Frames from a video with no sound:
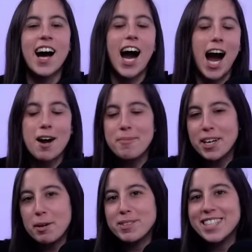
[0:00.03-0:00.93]
Hi, my
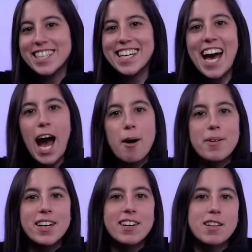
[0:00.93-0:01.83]
name is Lydia
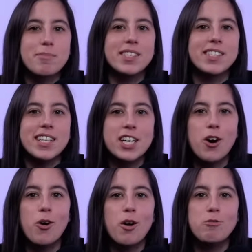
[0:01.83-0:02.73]
Abbott, and I'm the
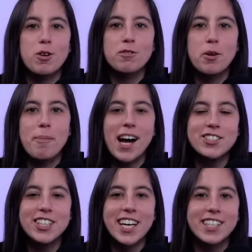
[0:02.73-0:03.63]
CEO of Workflow
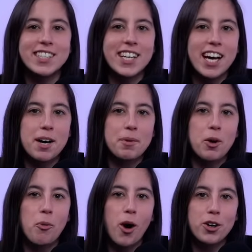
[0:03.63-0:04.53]
Magic. And today I'm going
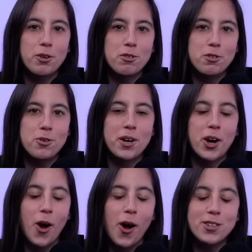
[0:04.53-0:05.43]
to walk you through an
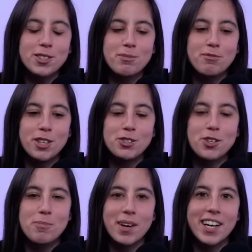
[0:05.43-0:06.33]
awesome feature
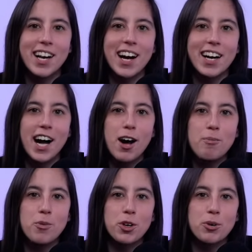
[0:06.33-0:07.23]
on
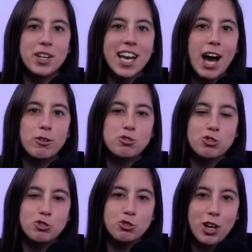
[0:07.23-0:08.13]
Monday.com where you can now
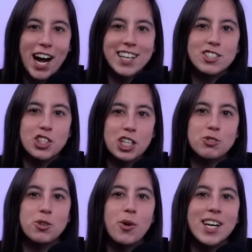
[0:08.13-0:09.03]
track change
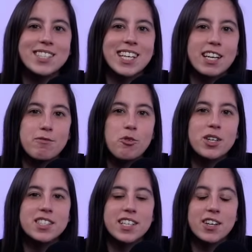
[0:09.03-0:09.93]
requests and
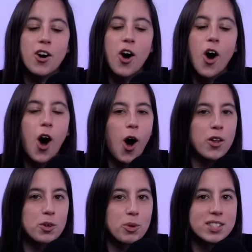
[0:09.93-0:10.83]
invoicing all
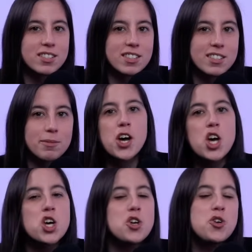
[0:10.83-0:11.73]
in one system.
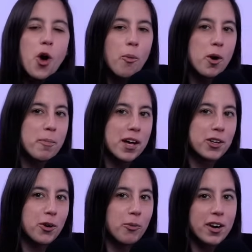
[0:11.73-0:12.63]
No more
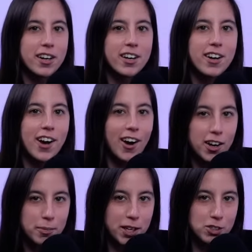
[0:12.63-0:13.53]
manual work.
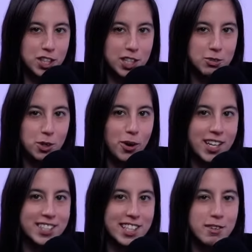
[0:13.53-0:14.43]
Automate change
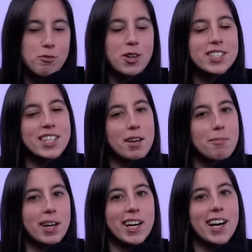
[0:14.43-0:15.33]
requests and invoicing in
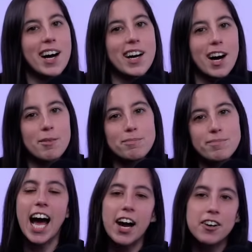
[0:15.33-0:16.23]
Monday.com.
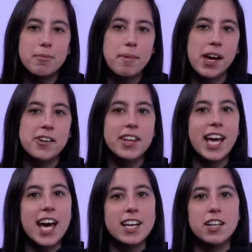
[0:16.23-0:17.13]
Tired of manually
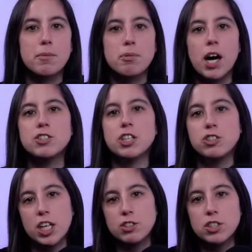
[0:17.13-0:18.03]
handling project
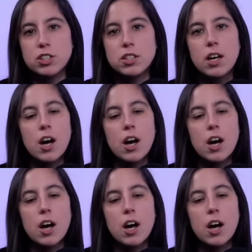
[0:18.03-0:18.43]
changes?